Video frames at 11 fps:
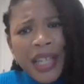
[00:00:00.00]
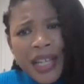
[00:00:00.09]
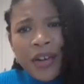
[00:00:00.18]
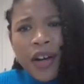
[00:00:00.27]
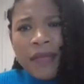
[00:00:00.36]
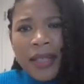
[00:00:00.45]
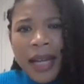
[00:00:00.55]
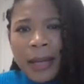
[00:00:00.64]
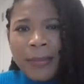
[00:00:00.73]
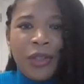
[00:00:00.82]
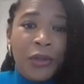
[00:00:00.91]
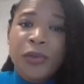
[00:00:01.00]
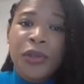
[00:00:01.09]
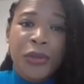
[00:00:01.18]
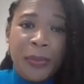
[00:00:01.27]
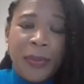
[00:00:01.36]
And oftentimes,
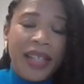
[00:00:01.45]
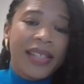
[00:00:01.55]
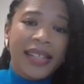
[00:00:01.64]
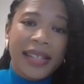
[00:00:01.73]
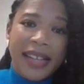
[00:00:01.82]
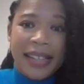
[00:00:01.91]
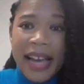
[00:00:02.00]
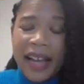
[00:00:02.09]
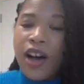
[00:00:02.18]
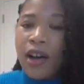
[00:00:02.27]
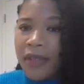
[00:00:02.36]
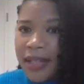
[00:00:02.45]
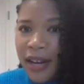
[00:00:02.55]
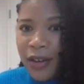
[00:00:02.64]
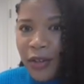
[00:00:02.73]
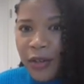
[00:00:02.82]
YouTube isn't in that
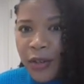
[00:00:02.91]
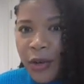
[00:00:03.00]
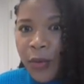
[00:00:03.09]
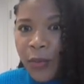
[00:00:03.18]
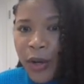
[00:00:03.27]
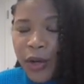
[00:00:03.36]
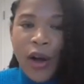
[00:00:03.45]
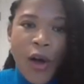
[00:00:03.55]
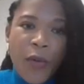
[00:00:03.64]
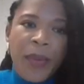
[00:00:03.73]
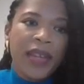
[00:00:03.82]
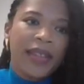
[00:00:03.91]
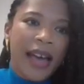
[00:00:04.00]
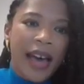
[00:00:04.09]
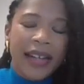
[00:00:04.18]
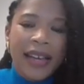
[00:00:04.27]
conversation. So we're hoping
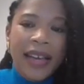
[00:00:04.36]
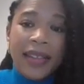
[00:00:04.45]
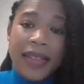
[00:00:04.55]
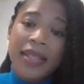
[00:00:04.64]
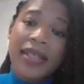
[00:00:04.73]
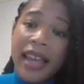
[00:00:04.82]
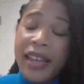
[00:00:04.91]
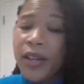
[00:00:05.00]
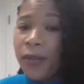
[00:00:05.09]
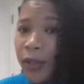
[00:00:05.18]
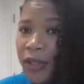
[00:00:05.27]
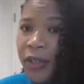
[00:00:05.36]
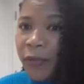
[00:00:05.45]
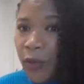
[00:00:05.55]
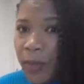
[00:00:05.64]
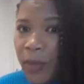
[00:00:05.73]
that this data, first
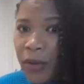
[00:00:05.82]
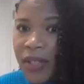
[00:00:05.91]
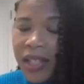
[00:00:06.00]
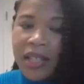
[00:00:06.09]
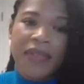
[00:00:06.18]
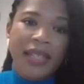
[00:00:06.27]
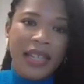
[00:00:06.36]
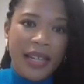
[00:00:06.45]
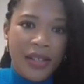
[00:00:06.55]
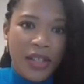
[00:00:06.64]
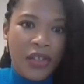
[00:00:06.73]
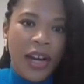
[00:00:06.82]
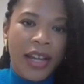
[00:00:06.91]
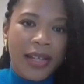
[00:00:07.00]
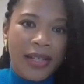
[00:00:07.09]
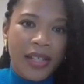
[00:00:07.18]
and foremost, gives teens a
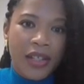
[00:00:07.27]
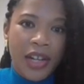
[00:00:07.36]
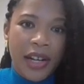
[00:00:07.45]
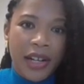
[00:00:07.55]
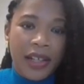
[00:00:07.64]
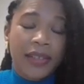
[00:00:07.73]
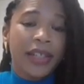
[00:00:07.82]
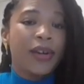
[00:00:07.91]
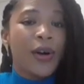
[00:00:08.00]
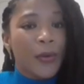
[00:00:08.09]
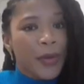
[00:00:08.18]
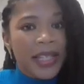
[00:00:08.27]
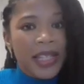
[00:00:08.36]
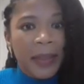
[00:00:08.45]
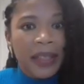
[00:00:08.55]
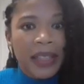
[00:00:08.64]
chance to share their own
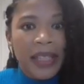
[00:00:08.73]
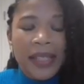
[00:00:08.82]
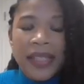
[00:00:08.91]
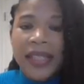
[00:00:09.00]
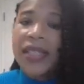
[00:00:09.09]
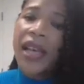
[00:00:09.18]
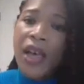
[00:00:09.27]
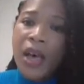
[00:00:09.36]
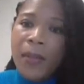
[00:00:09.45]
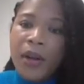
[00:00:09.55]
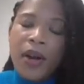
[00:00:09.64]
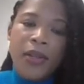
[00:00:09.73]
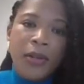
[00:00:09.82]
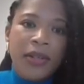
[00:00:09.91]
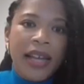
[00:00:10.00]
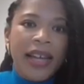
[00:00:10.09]
experiences, but
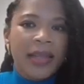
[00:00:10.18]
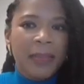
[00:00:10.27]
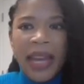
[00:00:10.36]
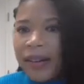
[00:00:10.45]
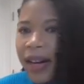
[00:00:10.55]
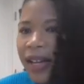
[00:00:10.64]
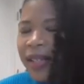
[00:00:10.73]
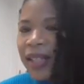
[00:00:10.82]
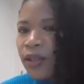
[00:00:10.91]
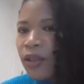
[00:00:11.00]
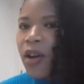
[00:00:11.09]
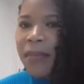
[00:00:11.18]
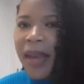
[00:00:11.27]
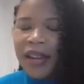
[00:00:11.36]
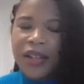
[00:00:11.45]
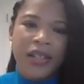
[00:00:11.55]
also lets parents and
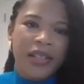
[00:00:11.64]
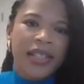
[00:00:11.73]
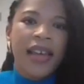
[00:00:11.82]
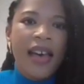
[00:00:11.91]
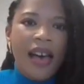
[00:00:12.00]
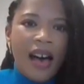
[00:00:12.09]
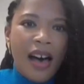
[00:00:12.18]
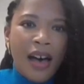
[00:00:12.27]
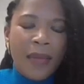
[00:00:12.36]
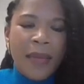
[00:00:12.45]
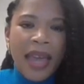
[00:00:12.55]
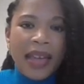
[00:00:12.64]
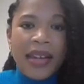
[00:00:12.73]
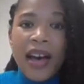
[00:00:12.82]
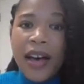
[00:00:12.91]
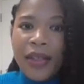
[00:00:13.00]
lawmakers um,
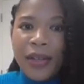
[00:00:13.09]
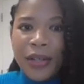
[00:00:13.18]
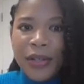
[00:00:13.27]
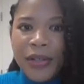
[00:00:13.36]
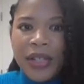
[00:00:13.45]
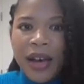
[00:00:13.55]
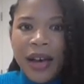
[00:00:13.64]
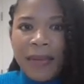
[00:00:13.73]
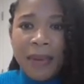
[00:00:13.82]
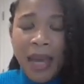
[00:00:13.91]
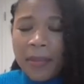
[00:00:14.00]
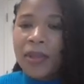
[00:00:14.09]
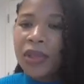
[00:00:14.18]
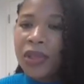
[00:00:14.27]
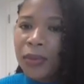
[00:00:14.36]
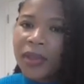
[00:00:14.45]
and others uh, be
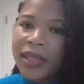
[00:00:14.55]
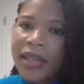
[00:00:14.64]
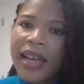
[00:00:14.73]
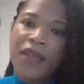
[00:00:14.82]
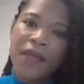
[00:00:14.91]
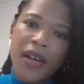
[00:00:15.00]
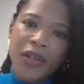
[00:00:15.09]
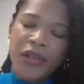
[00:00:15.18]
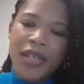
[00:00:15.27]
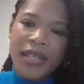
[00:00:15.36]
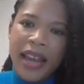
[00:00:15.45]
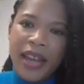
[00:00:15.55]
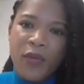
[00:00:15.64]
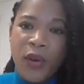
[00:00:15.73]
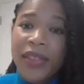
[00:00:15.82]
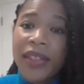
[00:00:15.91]
able to really kind of
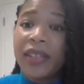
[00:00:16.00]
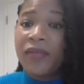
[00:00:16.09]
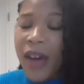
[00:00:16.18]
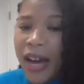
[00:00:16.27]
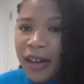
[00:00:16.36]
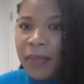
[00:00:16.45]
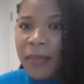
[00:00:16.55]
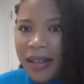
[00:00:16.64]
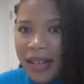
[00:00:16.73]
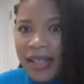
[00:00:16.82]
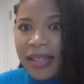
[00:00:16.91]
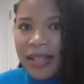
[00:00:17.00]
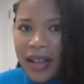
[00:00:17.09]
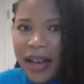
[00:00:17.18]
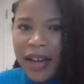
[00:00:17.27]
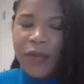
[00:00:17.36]
understand what the environment is
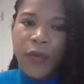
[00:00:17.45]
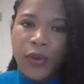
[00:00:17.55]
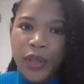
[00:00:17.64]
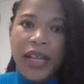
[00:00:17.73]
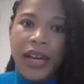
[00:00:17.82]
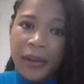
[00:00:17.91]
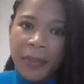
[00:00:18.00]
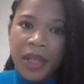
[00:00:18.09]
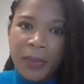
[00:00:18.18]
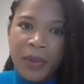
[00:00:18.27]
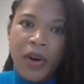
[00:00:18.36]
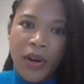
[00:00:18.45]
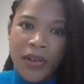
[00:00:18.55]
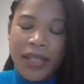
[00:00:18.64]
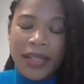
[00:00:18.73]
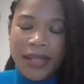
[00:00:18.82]
like for young people
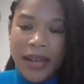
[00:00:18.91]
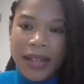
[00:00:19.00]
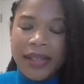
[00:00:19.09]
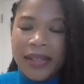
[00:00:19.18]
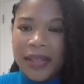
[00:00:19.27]
on these sites.